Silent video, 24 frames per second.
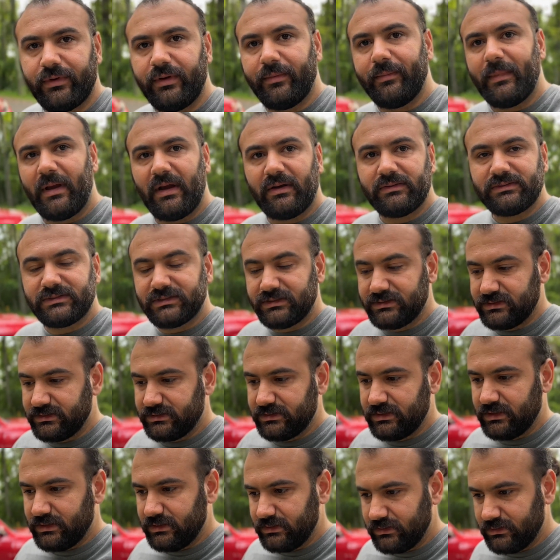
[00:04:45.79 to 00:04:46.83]
the
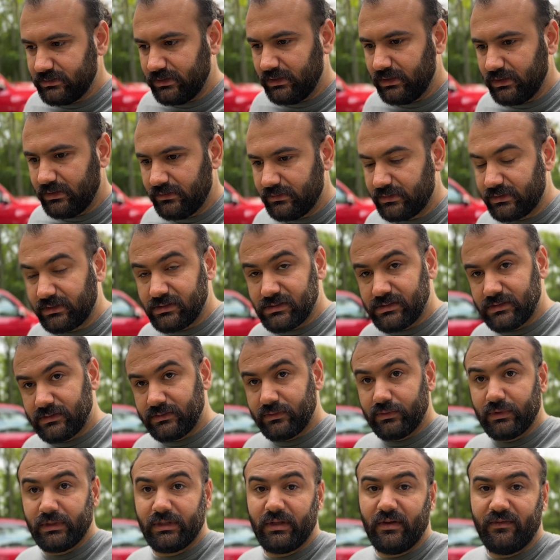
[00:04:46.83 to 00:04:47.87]
mountains because
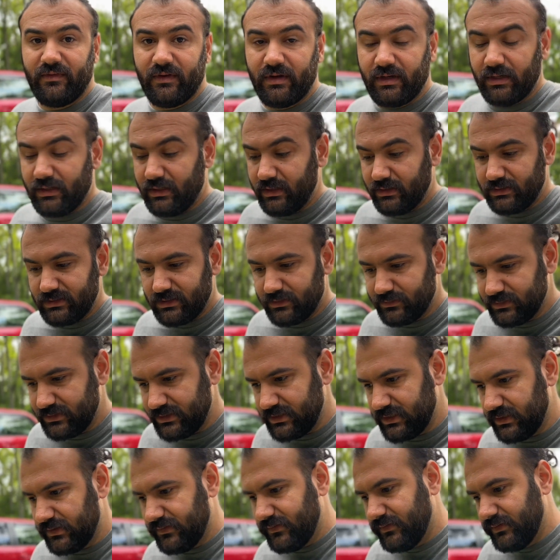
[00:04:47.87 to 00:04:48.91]
we definitely need some
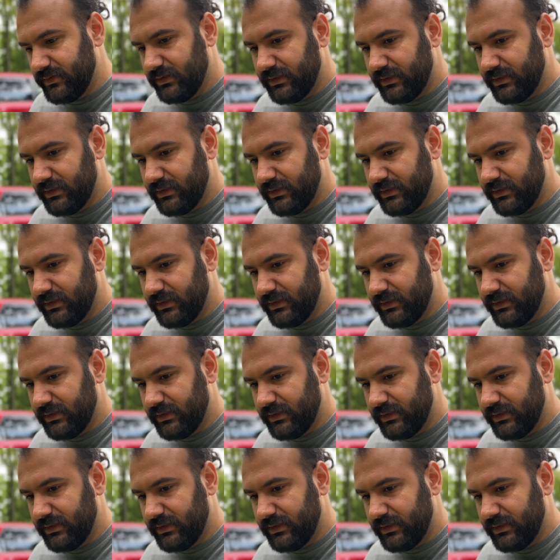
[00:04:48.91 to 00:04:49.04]
stuff.